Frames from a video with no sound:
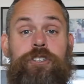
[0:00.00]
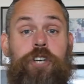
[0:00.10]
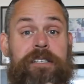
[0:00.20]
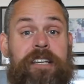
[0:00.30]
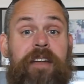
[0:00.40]

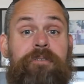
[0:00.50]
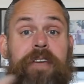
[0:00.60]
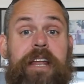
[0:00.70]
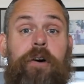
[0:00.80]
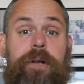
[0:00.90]
Johnson had
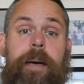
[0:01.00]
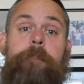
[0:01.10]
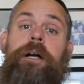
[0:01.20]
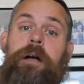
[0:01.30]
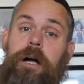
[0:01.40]
vetoed it,
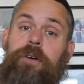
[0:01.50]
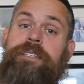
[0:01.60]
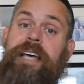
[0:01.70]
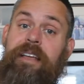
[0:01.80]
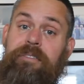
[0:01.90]
but
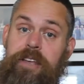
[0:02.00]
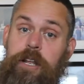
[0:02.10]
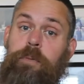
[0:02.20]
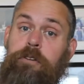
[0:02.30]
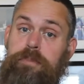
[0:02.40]
Congress had a
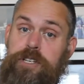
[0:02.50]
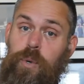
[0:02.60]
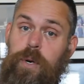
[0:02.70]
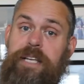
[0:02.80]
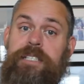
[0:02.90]
veto-proof
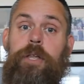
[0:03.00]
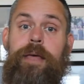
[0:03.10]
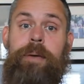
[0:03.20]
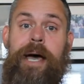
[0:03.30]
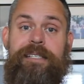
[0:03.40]
majority, so
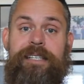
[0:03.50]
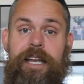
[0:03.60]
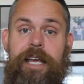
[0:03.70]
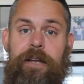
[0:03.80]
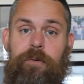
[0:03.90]
they passed
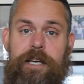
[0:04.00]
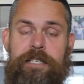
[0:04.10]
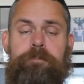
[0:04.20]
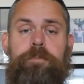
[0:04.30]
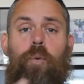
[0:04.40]
it
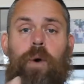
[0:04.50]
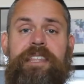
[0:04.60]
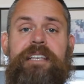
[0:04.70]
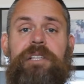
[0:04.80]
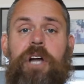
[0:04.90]
anyways. What
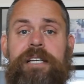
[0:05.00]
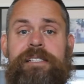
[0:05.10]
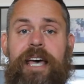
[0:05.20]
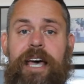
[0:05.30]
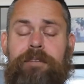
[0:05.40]
this law
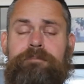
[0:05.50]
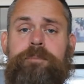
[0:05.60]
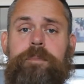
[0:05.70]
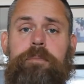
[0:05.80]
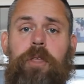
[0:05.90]
said
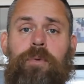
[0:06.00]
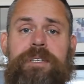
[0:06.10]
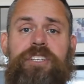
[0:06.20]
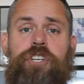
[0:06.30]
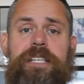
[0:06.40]
was
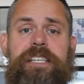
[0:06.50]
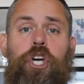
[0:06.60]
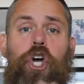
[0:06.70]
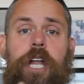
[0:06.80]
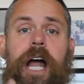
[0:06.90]
that Johnson
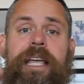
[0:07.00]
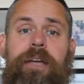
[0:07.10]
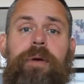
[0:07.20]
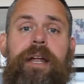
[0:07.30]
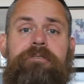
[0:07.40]
could not
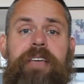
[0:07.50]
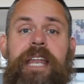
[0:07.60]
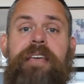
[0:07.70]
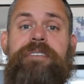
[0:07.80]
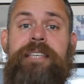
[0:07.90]
get rid of
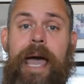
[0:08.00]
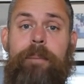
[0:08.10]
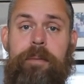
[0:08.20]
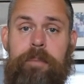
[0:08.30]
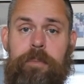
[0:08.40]
any of his
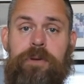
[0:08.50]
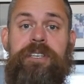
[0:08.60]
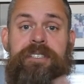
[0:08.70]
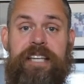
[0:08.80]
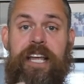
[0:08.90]
cabinet
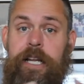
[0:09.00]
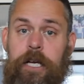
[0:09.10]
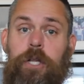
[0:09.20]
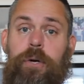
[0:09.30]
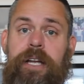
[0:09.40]
members, Stanton
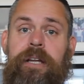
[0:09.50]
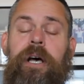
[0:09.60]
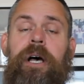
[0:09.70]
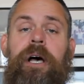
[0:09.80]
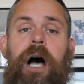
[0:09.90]
included,
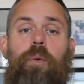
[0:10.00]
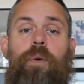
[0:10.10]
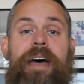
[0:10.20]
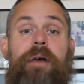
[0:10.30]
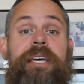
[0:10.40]

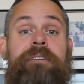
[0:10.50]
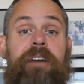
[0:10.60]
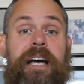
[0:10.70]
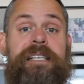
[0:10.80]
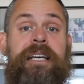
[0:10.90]
without the
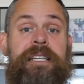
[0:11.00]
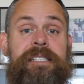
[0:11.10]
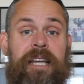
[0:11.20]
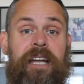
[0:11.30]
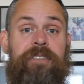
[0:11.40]
advice and
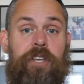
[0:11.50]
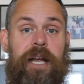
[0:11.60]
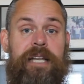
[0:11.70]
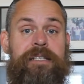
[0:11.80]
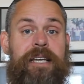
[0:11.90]
consent of the
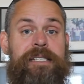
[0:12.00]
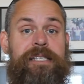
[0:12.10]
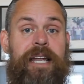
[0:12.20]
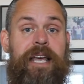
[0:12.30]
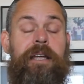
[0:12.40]
United States
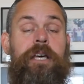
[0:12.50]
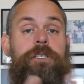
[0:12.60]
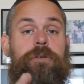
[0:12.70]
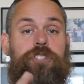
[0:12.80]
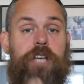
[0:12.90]
Senate.
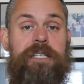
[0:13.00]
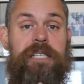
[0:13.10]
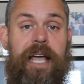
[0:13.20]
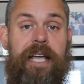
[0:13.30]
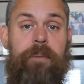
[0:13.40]
So
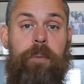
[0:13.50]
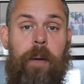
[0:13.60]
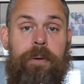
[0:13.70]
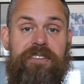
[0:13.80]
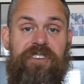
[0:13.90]
just like
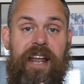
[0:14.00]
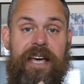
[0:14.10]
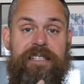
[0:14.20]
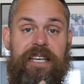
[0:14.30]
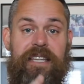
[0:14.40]
a president
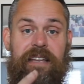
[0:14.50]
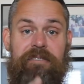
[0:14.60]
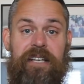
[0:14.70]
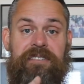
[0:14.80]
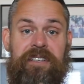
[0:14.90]
has to get the
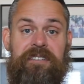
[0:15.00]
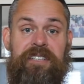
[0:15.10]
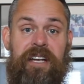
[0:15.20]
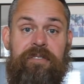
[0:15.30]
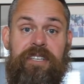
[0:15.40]
advice and
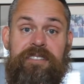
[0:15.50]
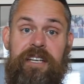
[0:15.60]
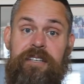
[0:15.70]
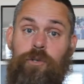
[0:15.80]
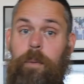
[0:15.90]
consent of the
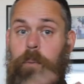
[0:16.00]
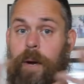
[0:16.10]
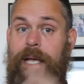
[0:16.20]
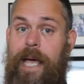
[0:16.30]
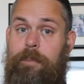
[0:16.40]
Senate to
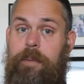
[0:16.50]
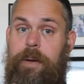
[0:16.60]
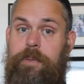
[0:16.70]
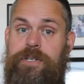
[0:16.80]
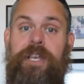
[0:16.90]
appoint cabinet
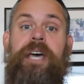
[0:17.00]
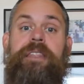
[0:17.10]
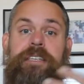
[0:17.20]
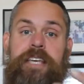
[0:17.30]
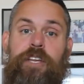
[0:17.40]
members,
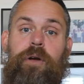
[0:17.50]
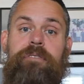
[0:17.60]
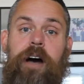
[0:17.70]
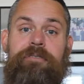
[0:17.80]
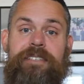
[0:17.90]
the Tenure of
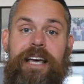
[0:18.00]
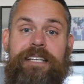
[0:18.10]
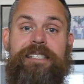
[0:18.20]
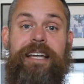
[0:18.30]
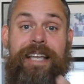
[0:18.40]
Office
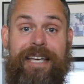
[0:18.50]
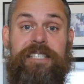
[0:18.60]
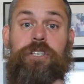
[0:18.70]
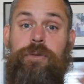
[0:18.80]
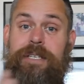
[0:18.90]
Act said he has
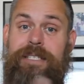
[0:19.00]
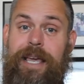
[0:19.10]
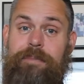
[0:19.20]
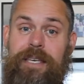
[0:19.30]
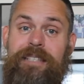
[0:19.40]
to do the
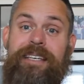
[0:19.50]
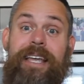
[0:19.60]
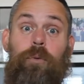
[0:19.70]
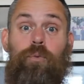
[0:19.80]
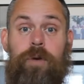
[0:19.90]
same thing to
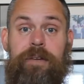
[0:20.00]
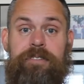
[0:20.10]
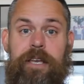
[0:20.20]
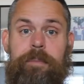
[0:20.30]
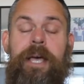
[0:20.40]
get rid of
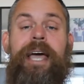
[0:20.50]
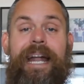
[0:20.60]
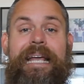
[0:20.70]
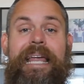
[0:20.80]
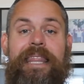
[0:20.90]
them.
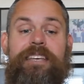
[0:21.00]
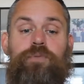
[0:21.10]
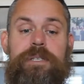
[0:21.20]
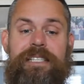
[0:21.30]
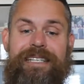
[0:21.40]
And again,
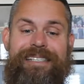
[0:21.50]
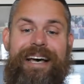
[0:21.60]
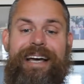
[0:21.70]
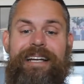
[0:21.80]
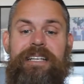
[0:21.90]
this was
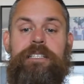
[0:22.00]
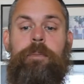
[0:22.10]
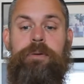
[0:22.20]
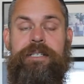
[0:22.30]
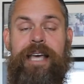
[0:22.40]
designed to
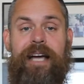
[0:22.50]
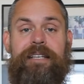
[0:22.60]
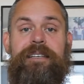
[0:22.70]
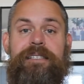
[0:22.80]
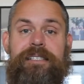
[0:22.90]

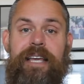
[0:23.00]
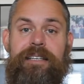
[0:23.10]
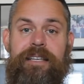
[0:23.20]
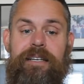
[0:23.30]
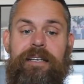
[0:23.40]
protect
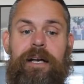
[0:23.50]
Stanton.